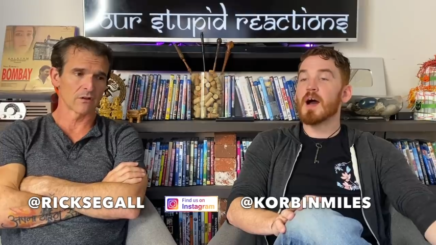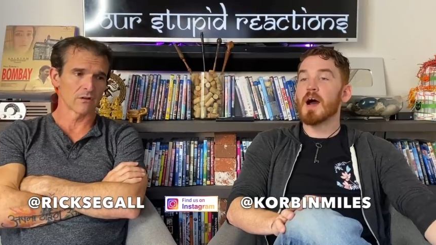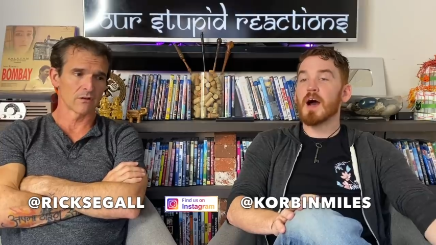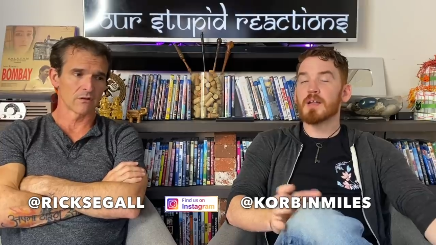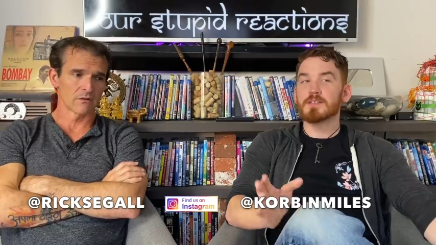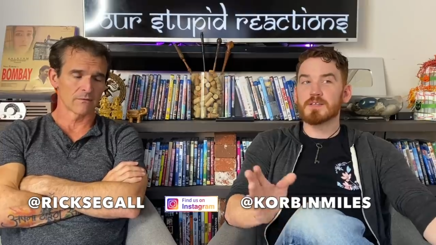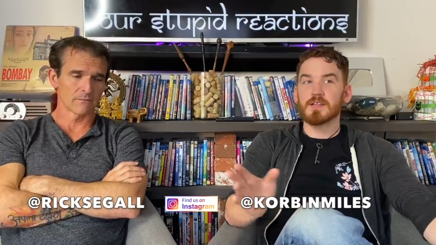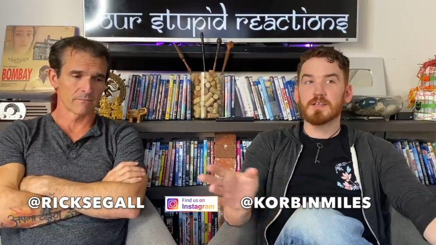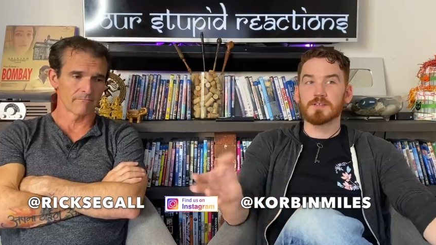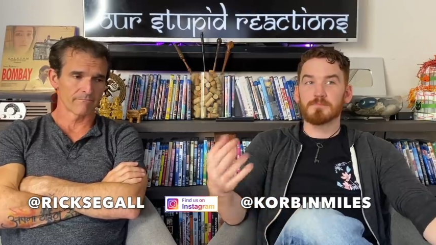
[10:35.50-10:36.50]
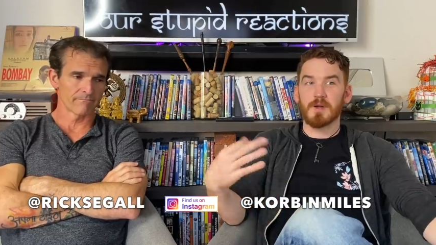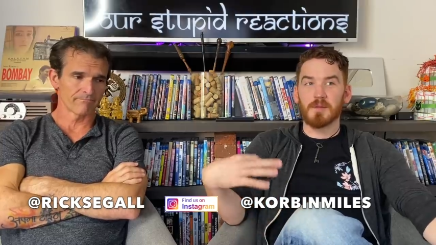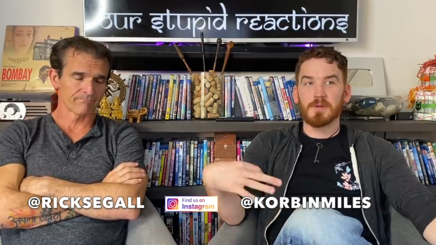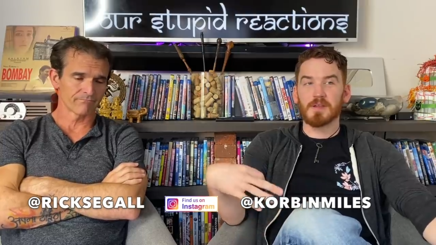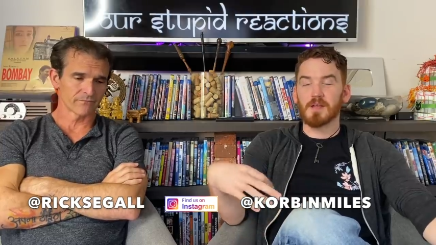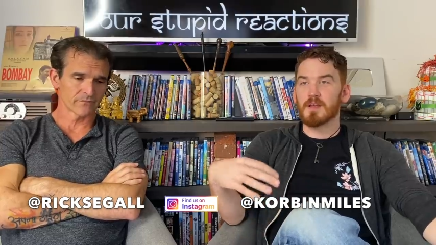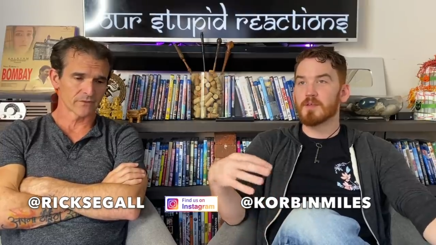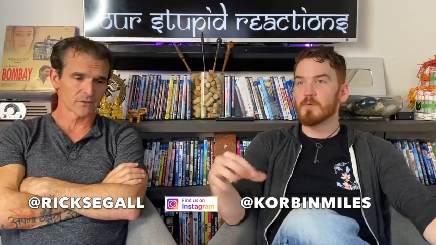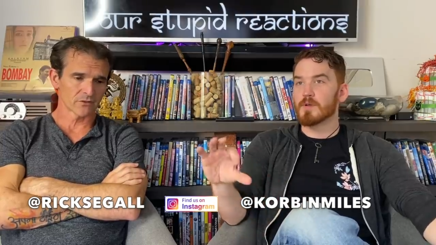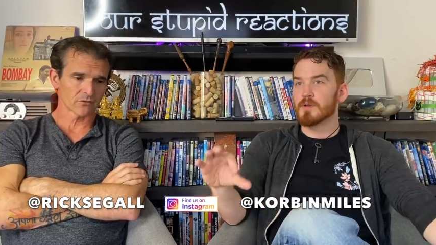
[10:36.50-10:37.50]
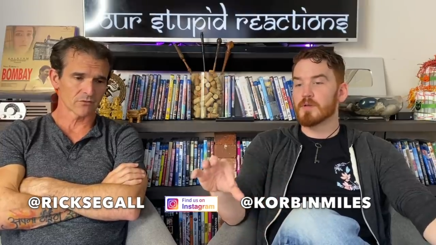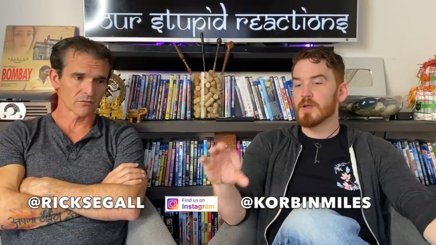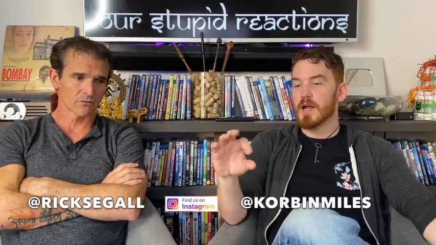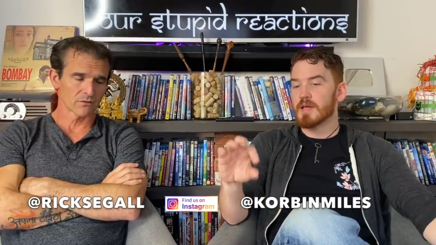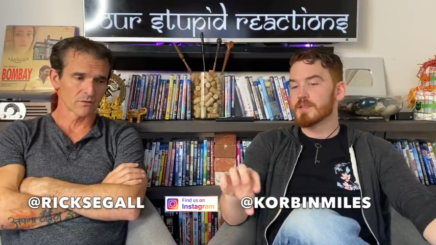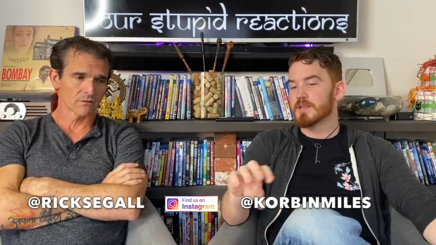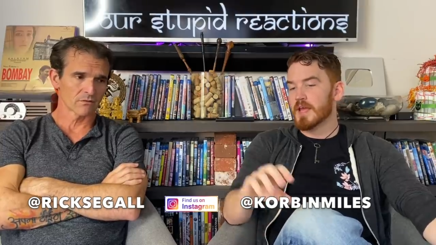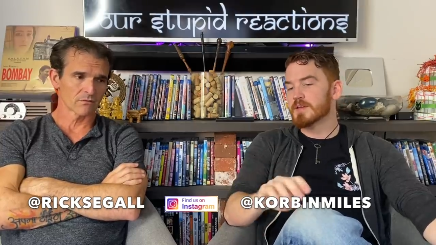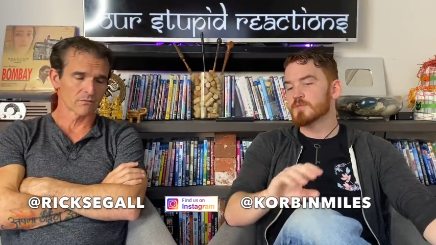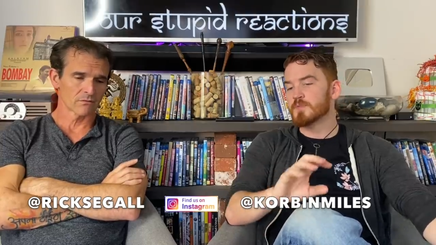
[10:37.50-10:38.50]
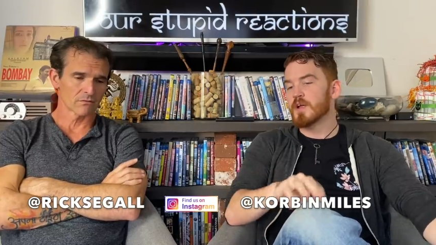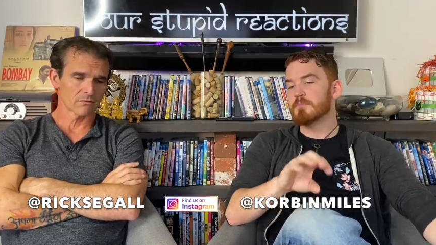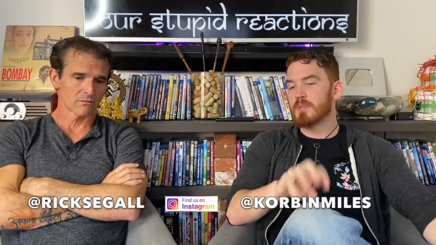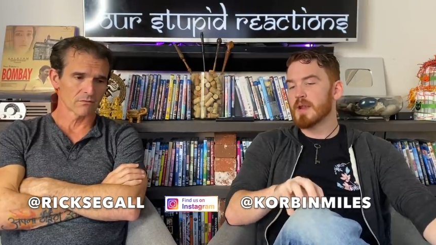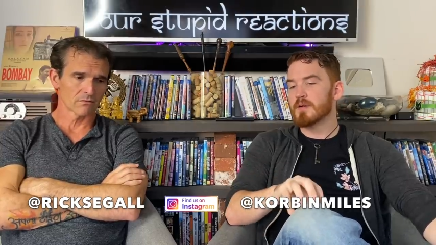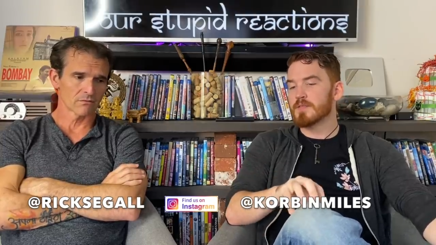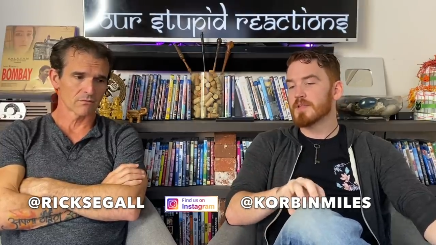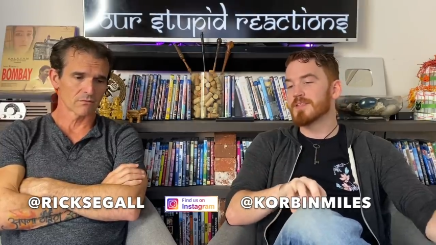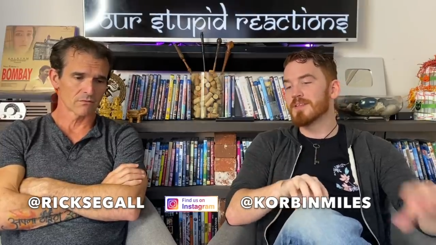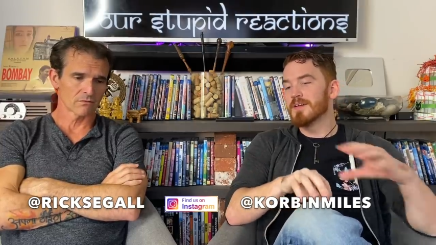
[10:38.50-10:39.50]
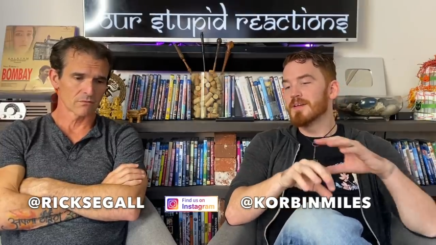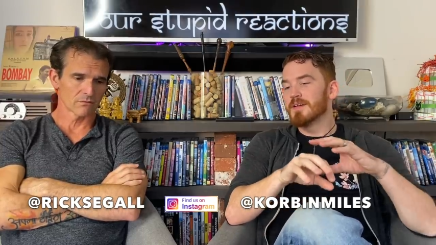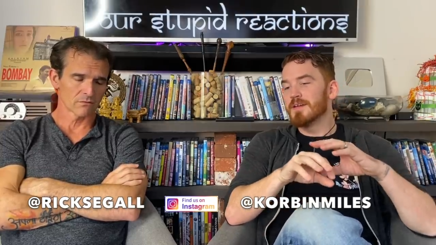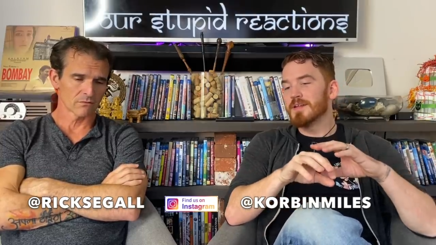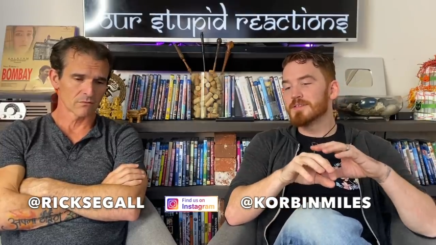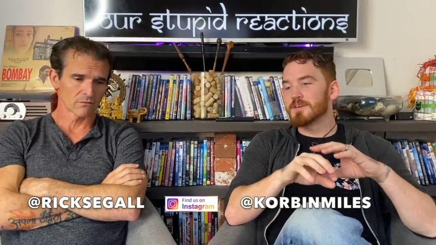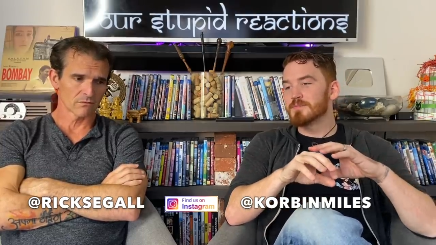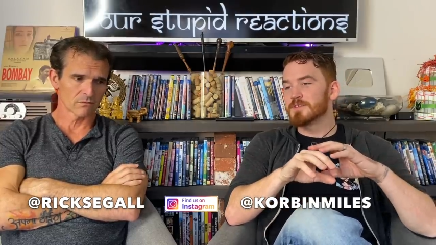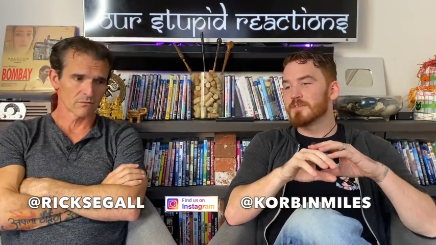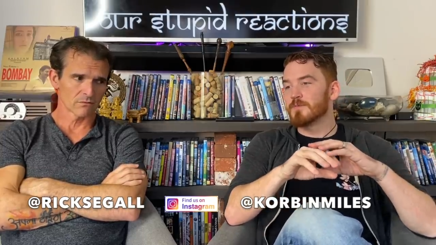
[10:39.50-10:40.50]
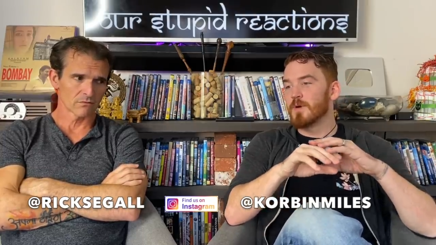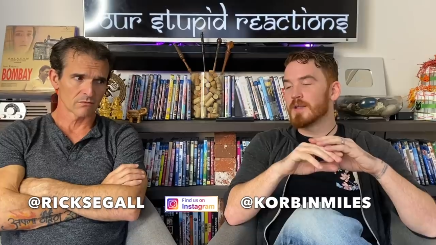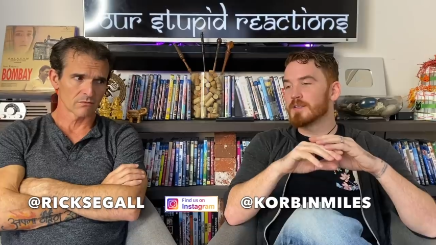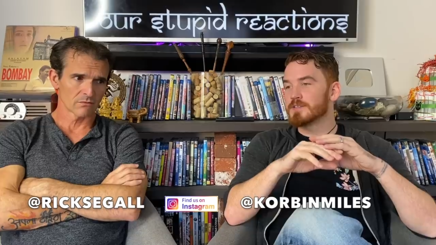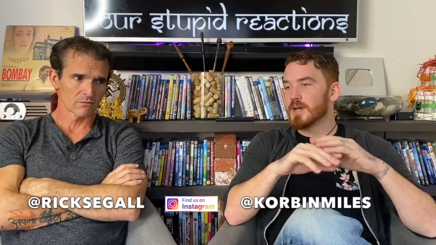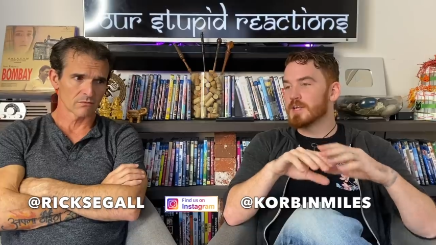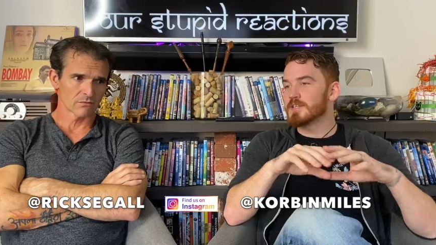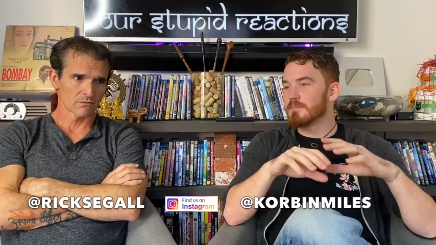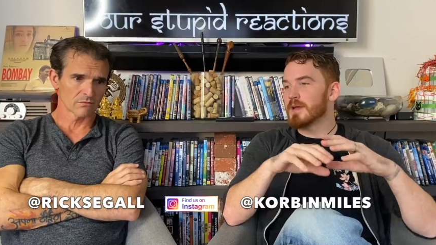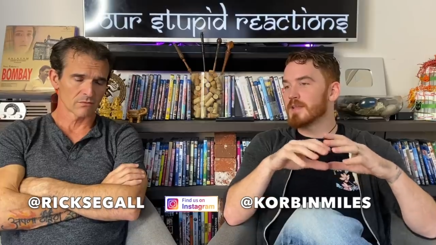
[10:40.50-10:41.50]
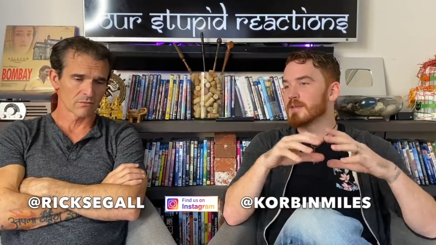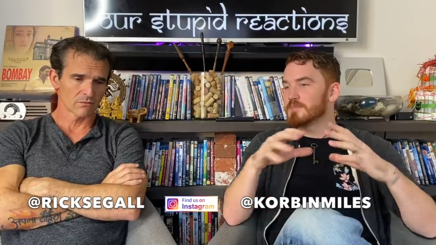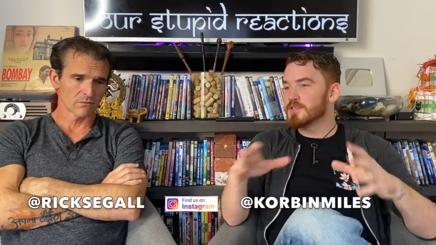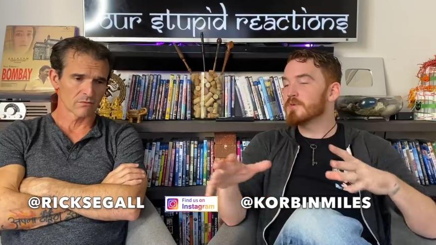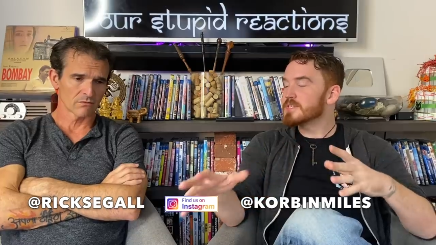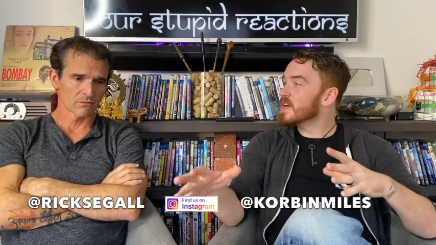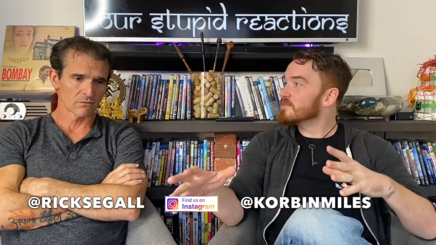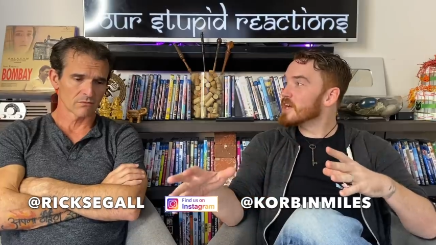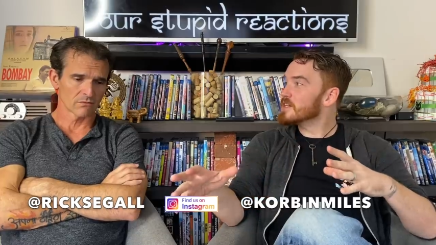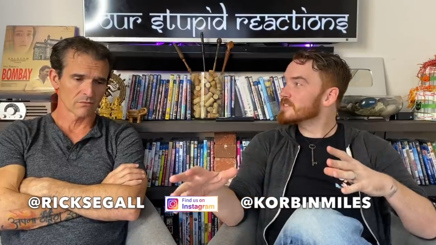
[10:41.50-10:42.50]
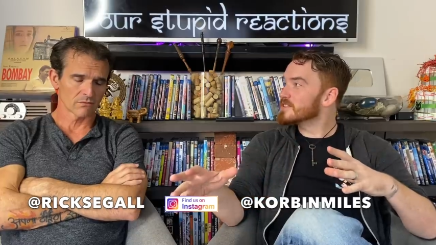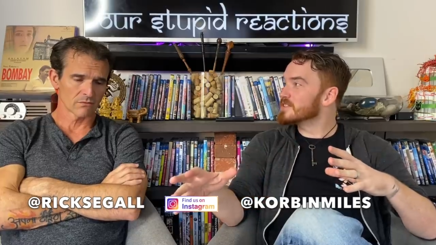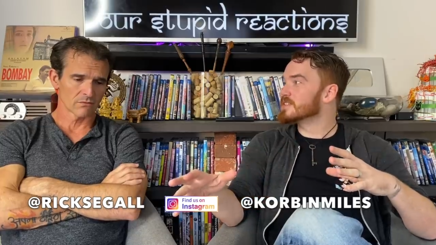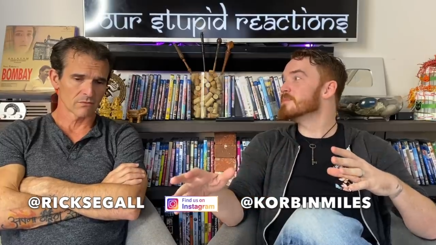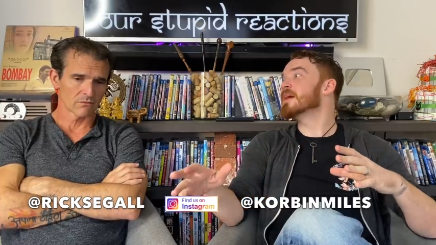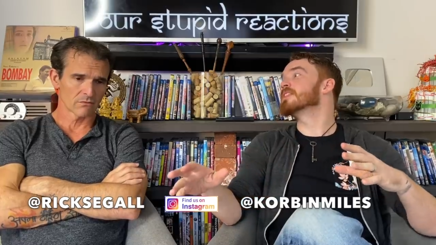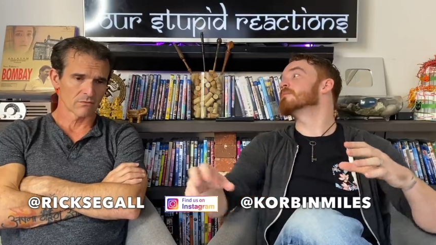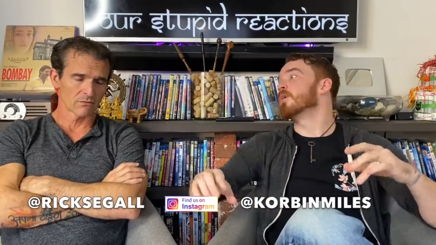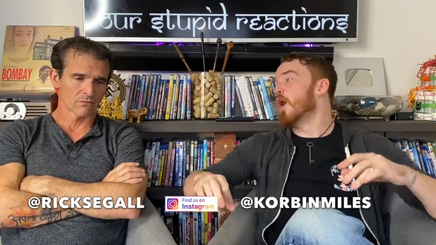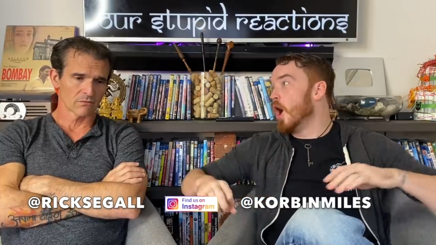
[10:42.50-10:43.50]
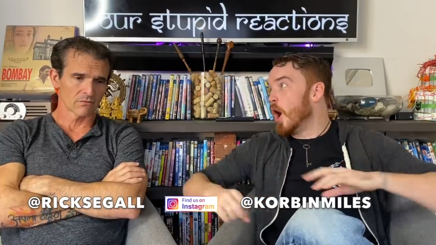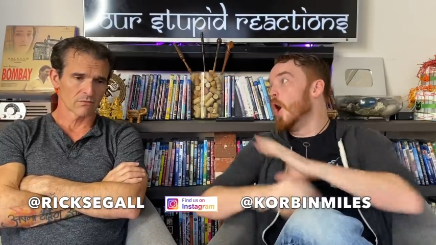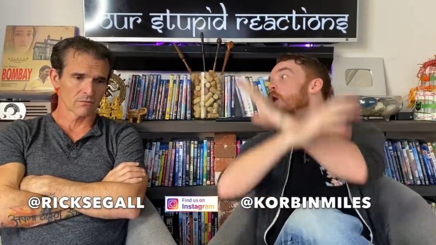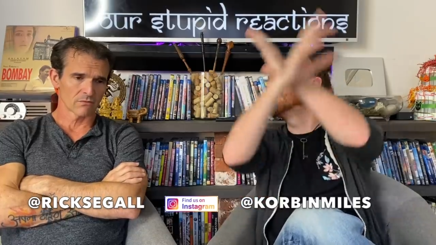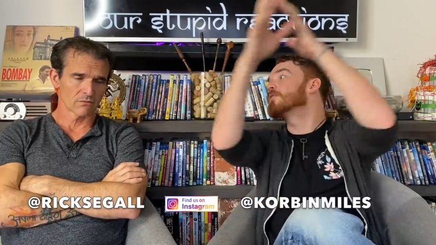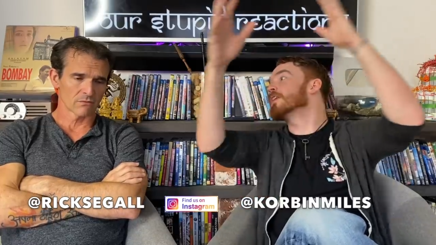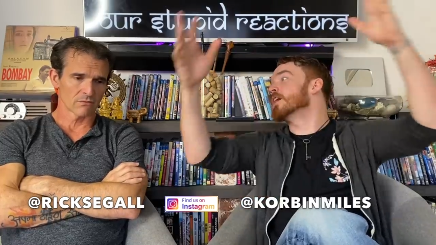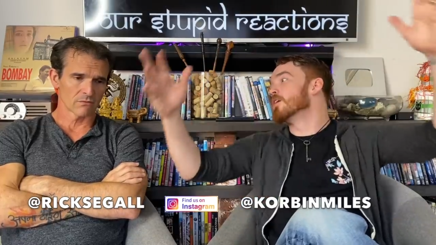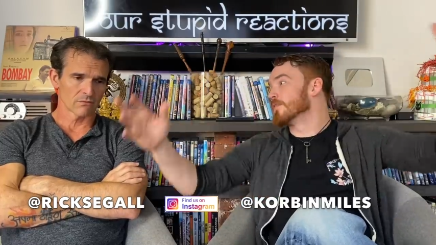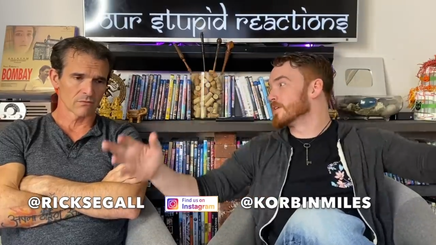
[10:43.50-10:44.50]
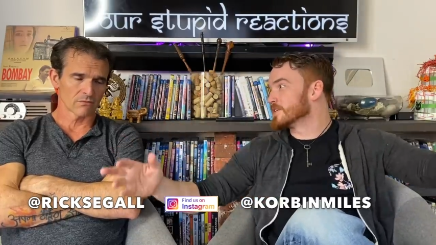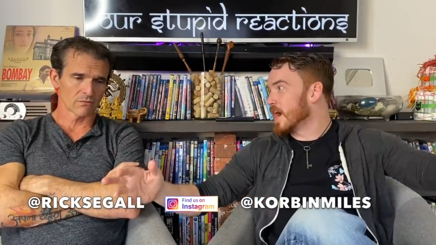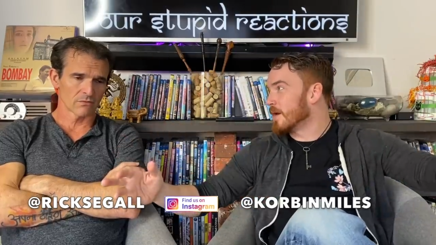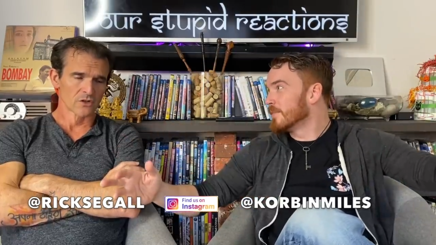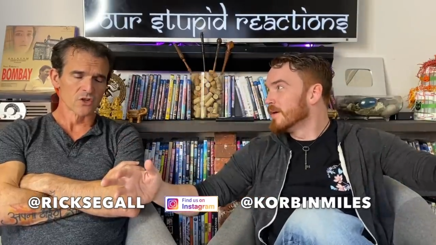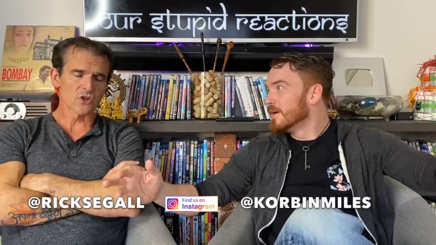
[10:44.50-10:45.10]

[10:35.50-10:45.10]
Speaker 1: I, honestly, this is my opinion. I know you wouldn't agree. I think the cast was probably better than in terms of what Sanjay made them do in Devdas because he made them overly over the top.